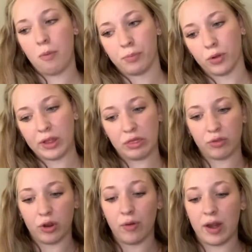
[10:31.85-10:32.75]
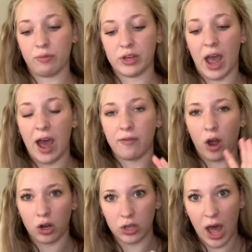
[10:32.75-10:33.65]
pulling through, and we have
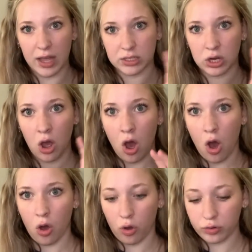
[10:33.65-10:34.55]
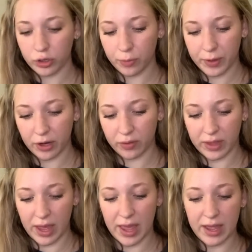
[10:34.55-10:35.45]
our last old loop here on
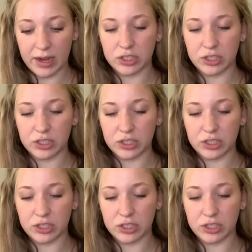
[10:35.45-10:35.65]
the end.